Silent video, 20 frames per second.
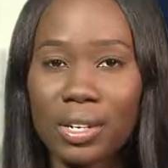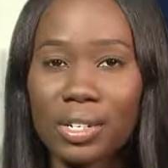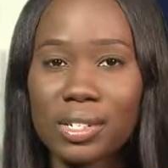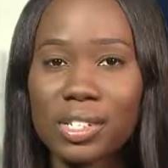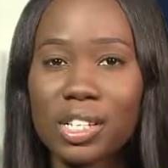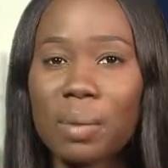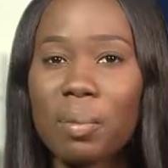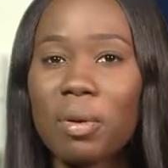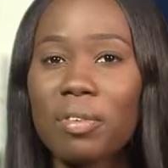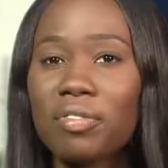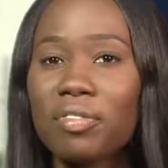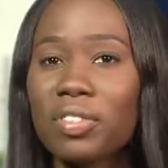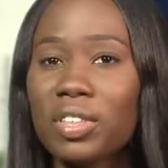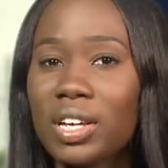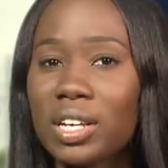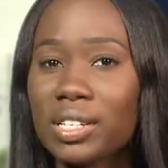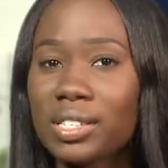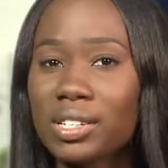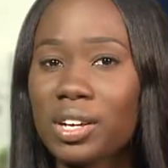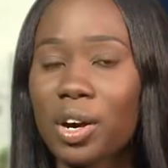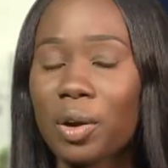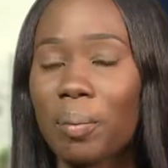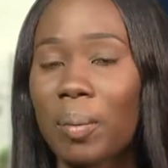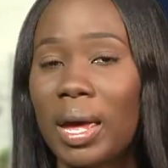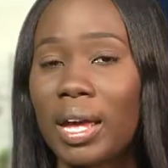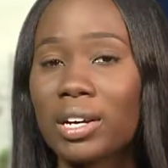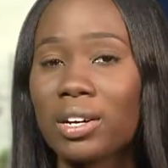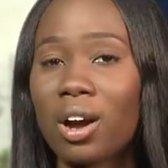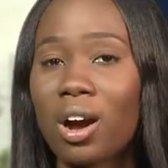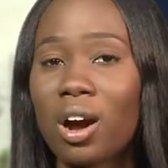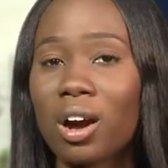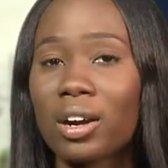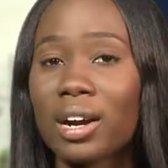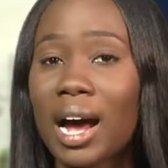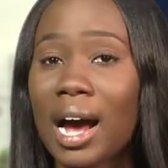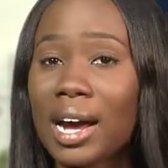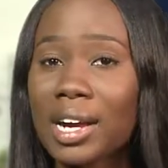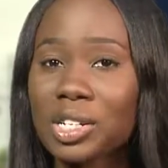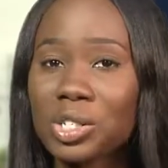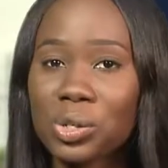Some of these young men are
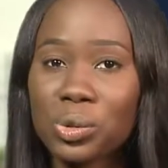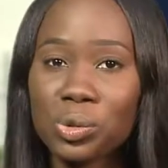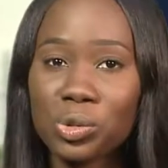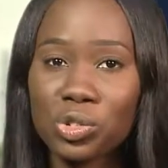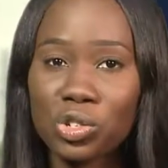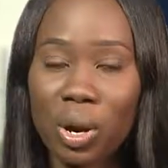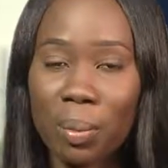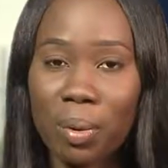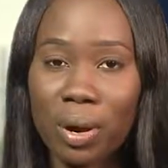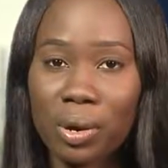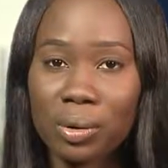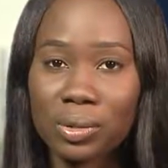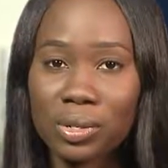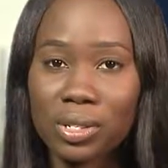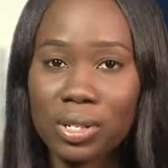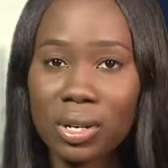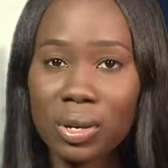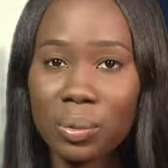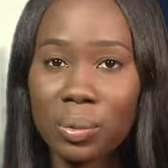high school dropouts